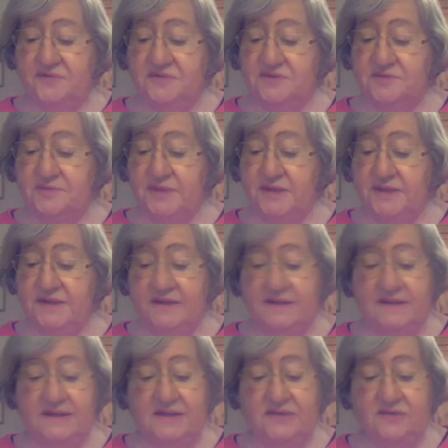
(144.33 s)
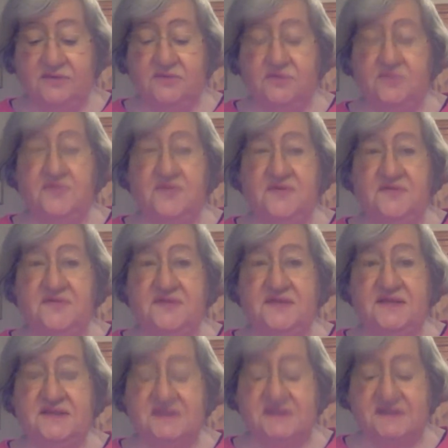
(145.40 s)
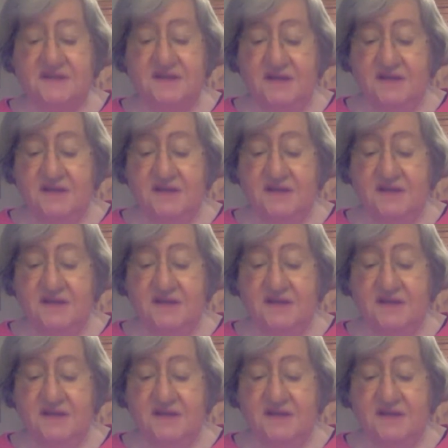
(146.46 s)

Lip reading: Spain at the end of the 15th